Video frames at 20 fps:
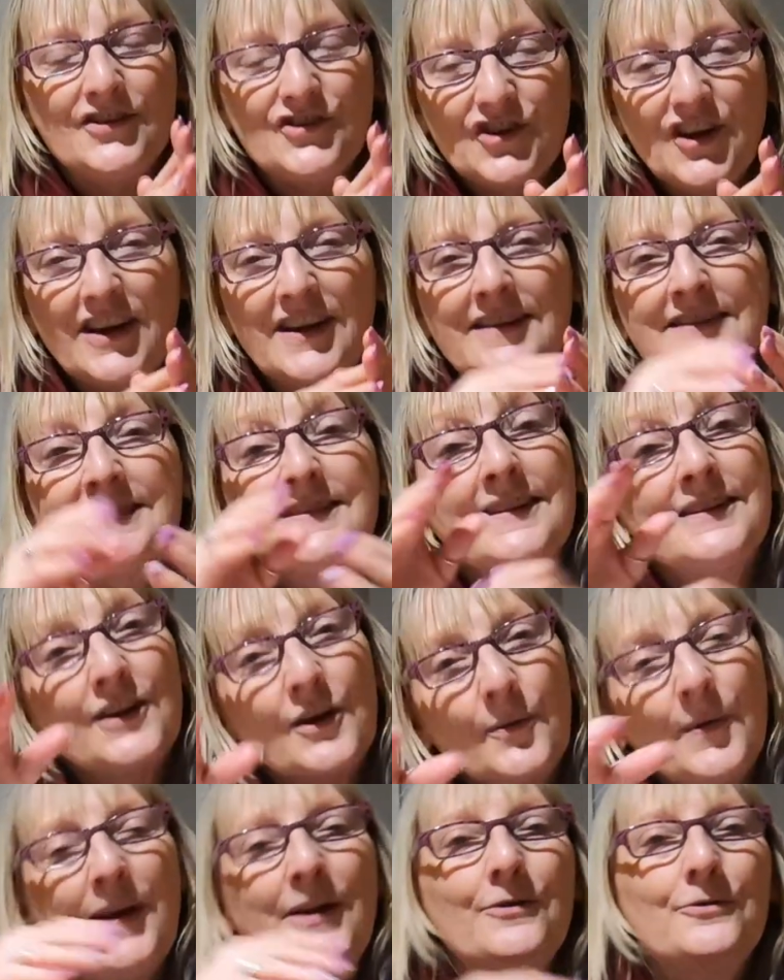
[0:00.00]
chickens and the
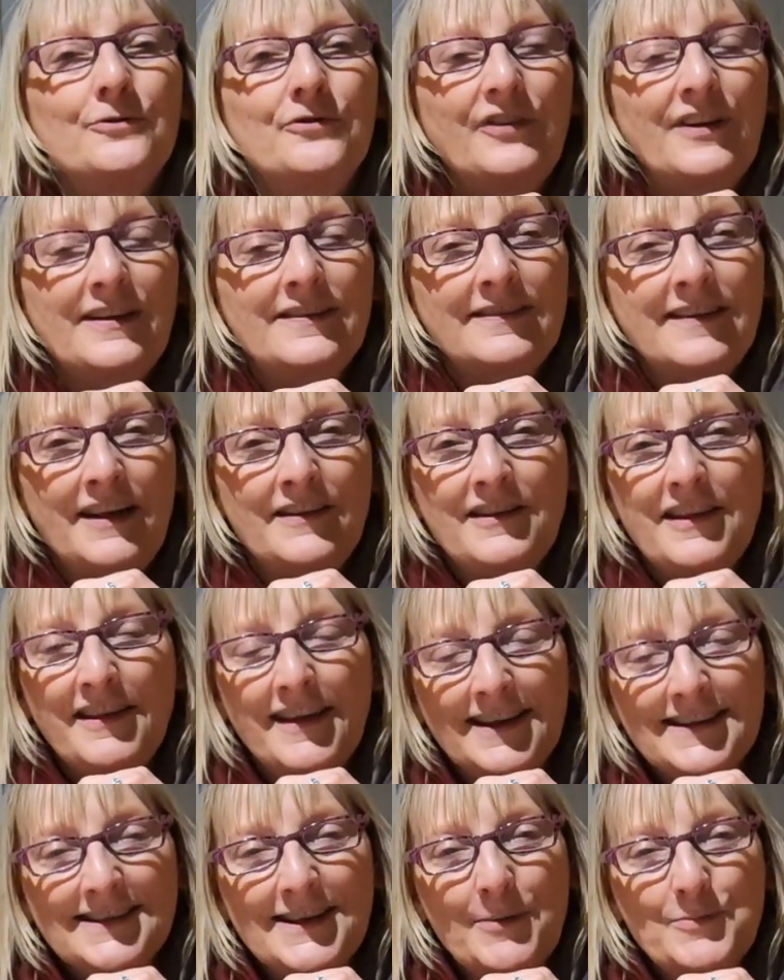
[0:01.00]
quails and the
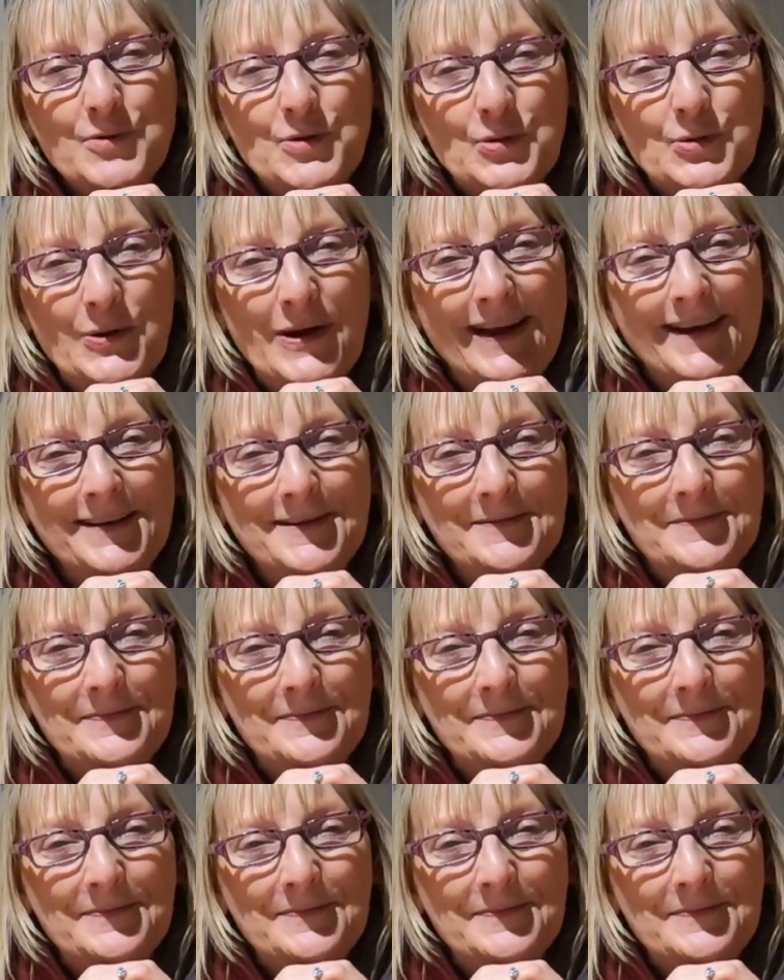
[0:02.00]
things that I'm growing.